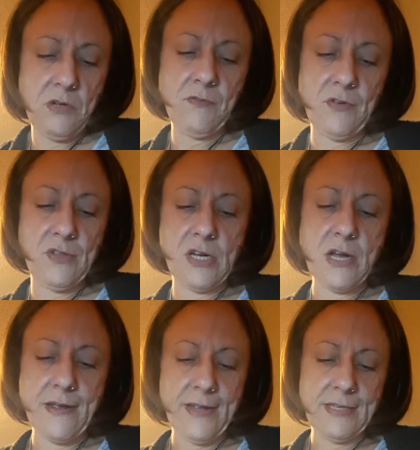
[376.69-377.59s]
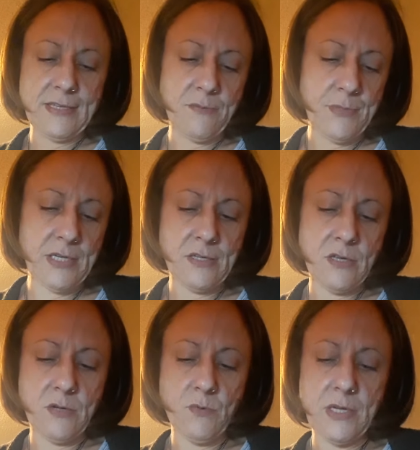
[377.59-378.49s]
for their highest and best
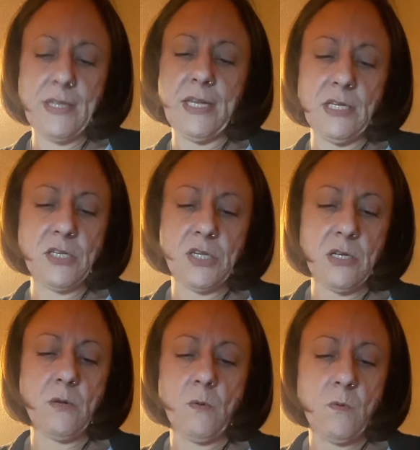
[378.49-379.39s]
good, what do they need to know?